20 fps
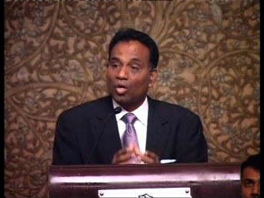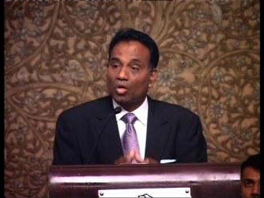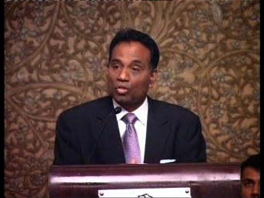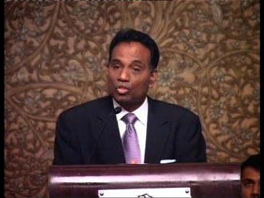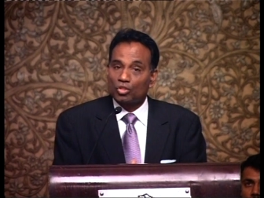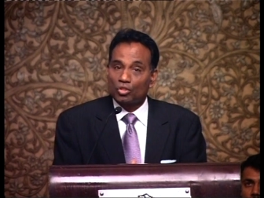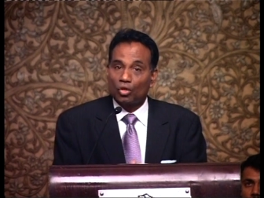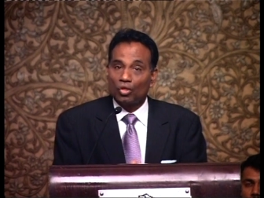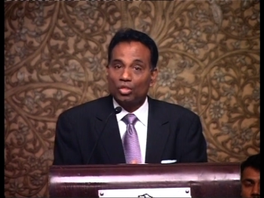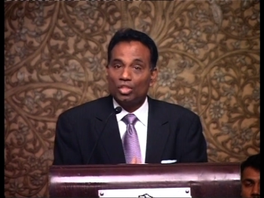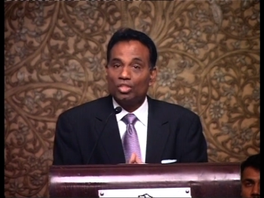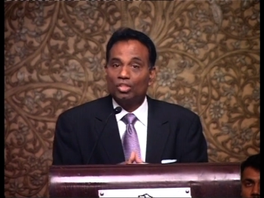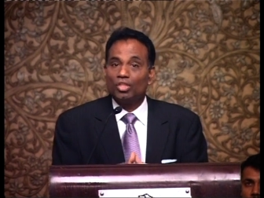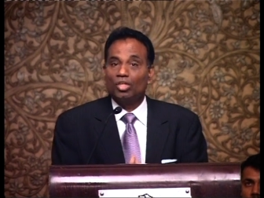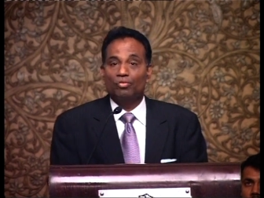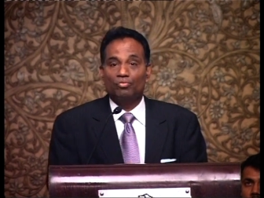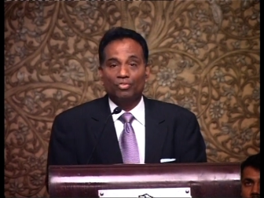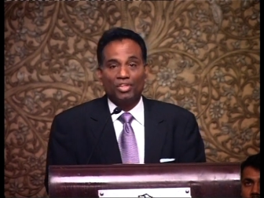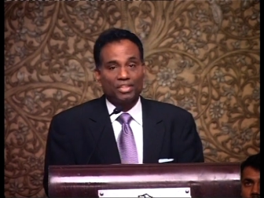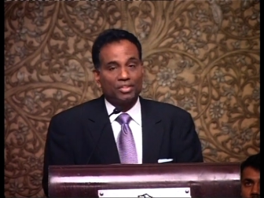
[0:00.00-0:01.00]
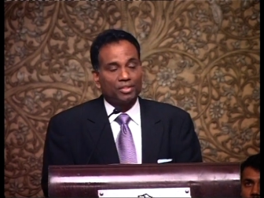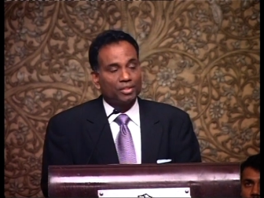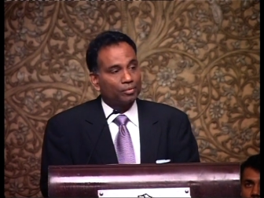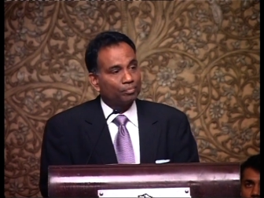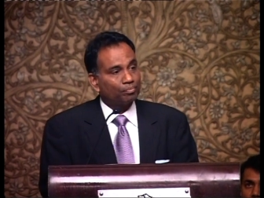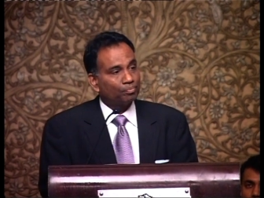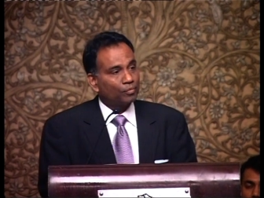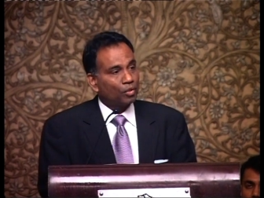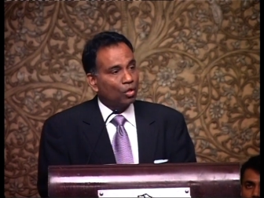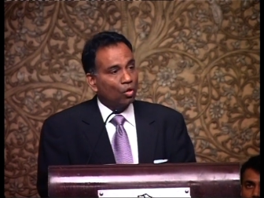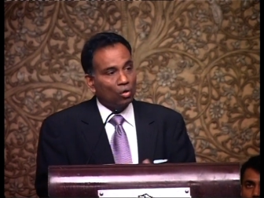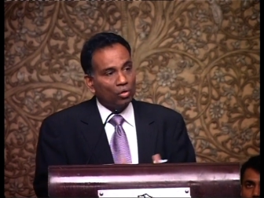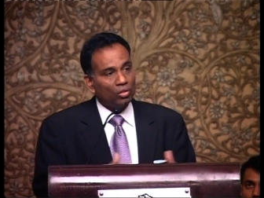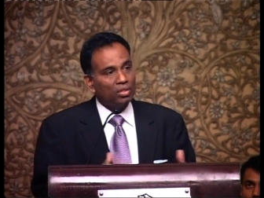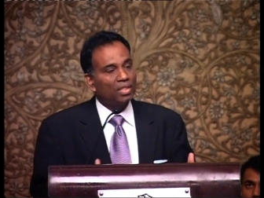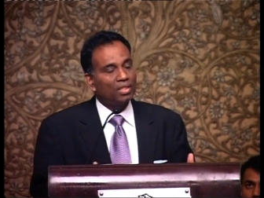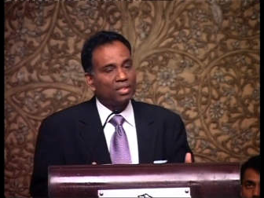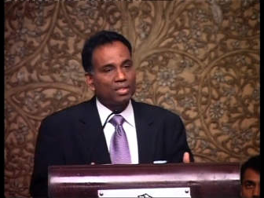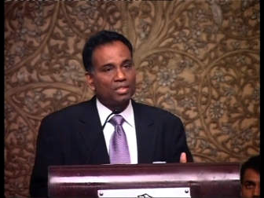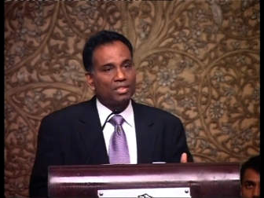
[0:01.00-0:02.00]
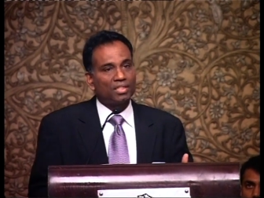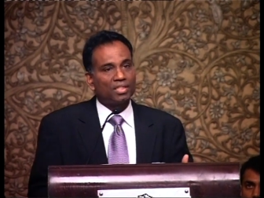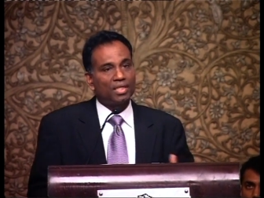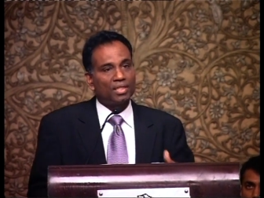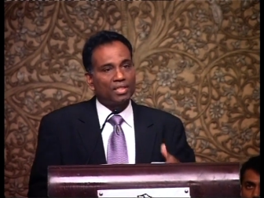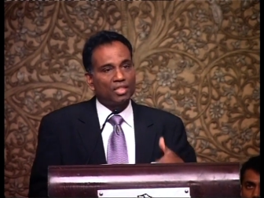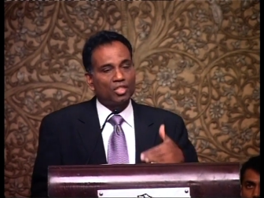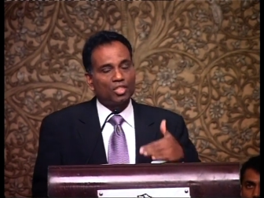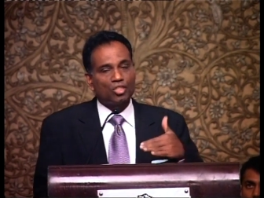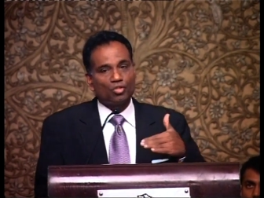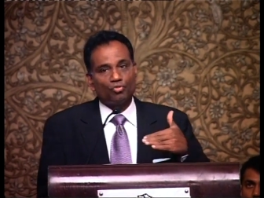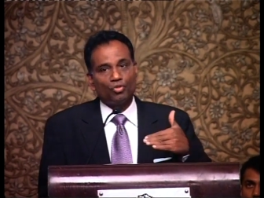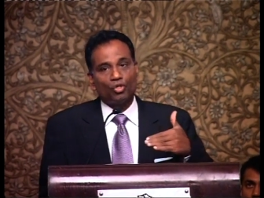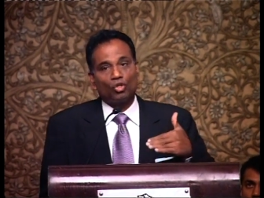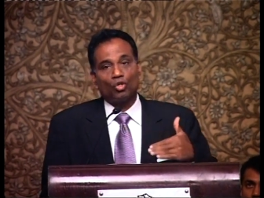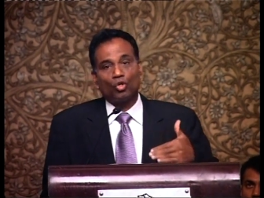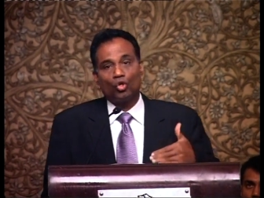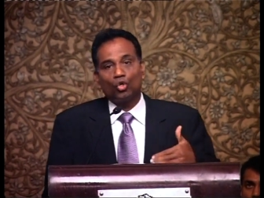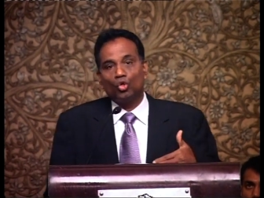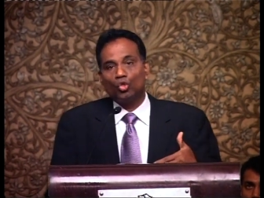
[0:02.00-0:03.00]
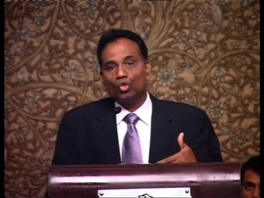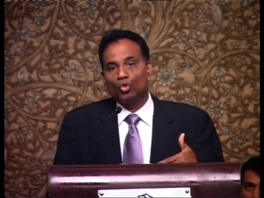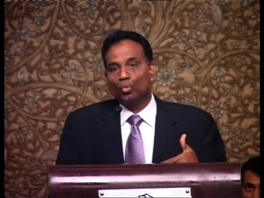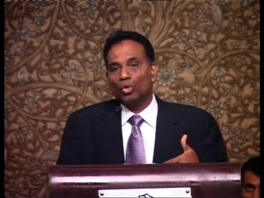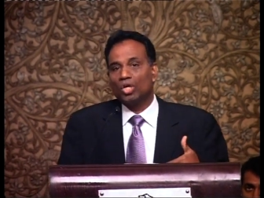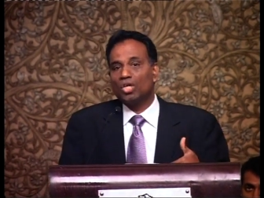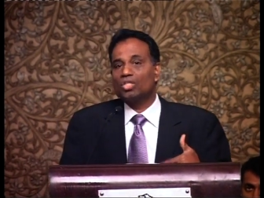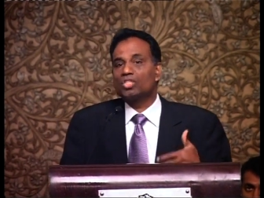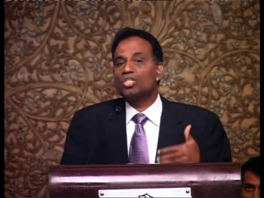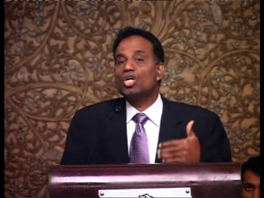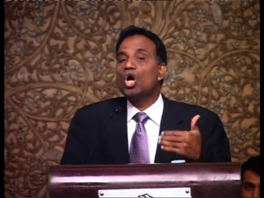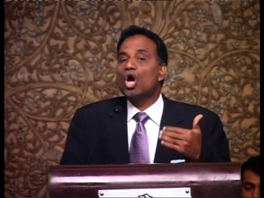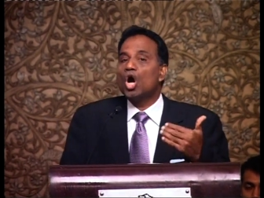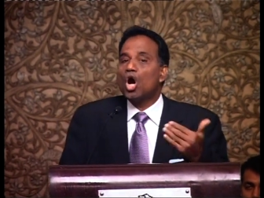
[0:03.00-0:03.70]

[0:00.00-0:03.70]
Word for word: solid conviction. All that it said is if your good works